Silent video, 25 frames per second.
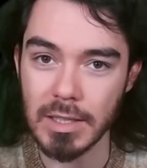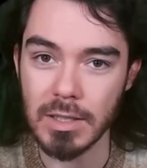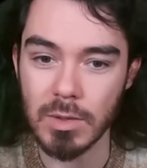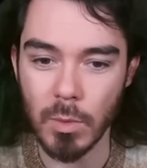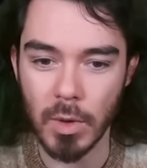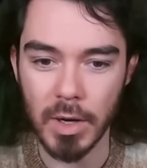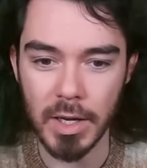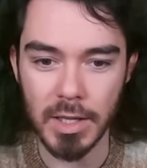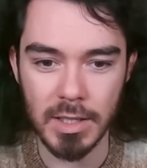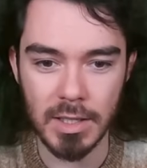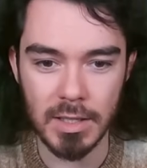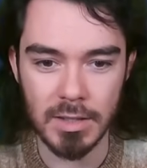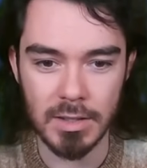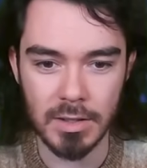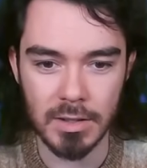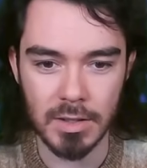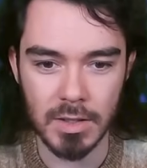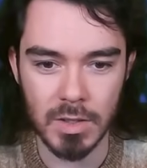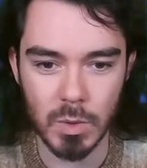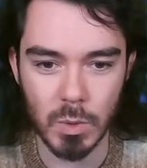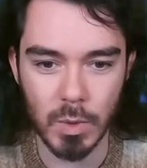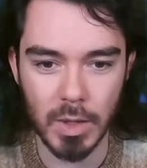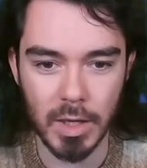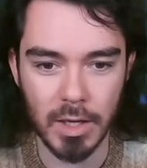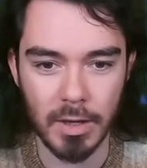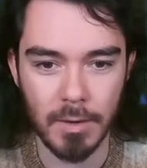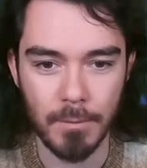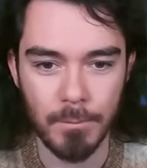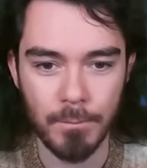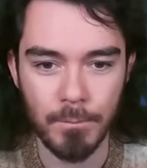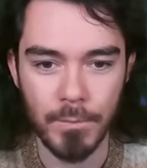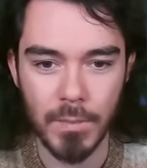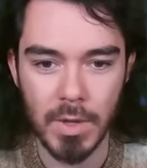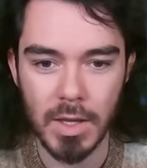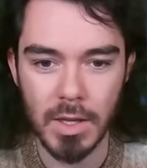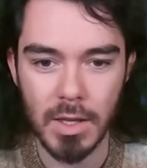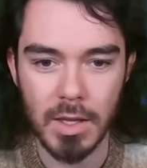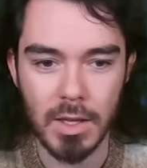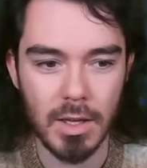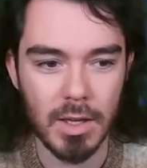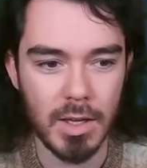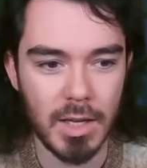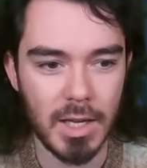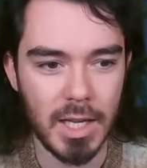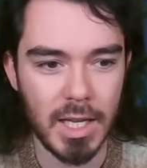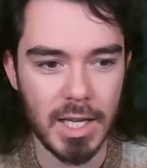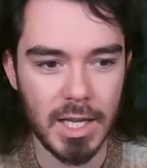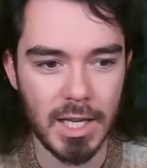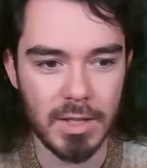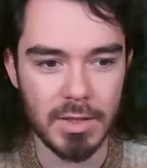quite decent as well.
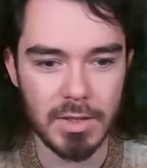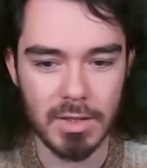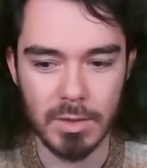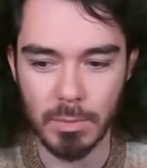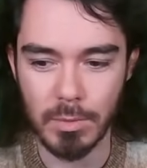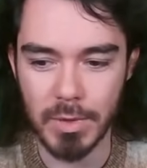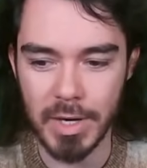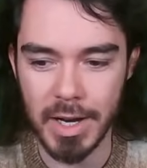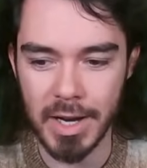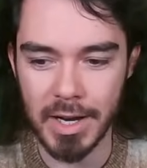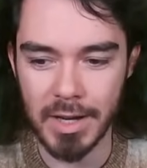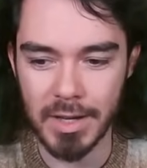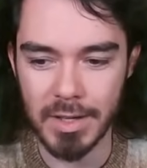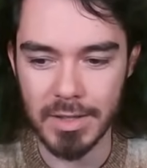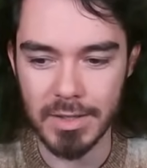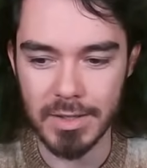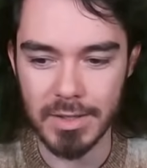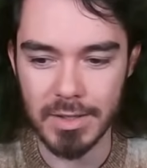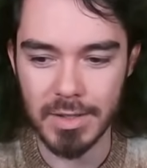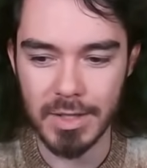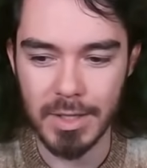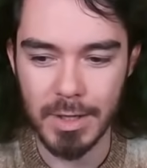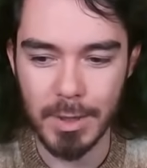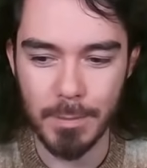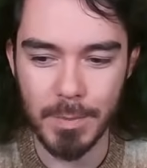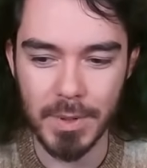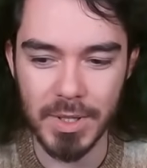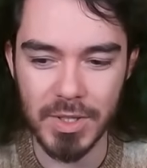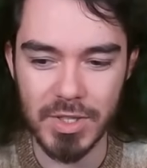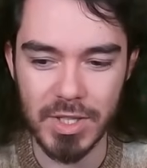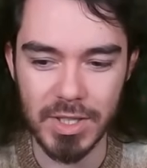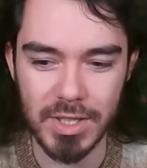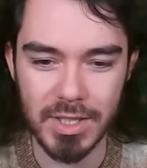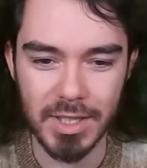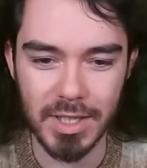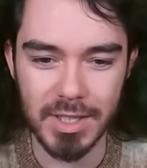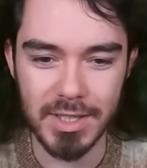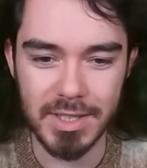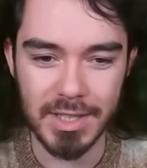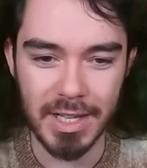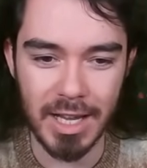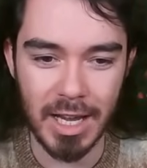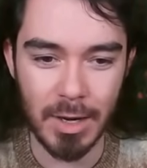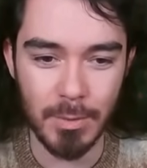Ah, you got some rares, bunch of duds now,